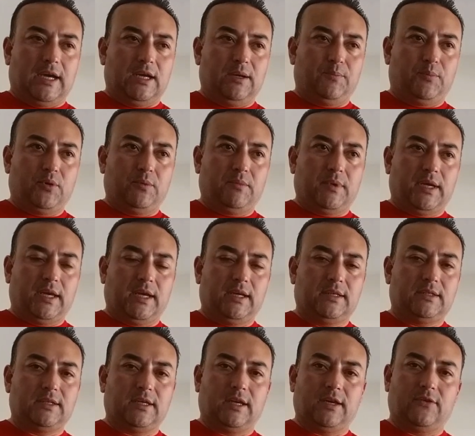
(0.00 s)
kind of put my
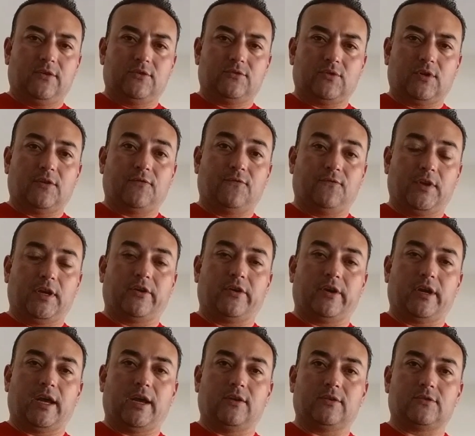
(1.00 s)
head together and try to figure
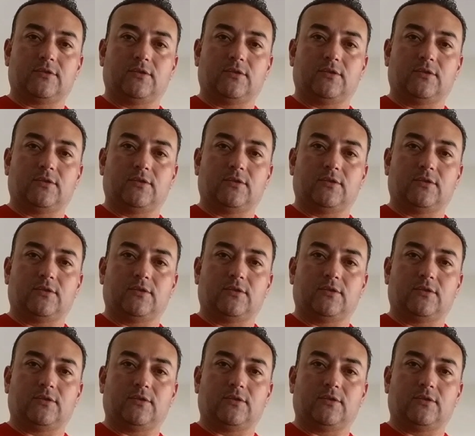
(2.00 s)
it out.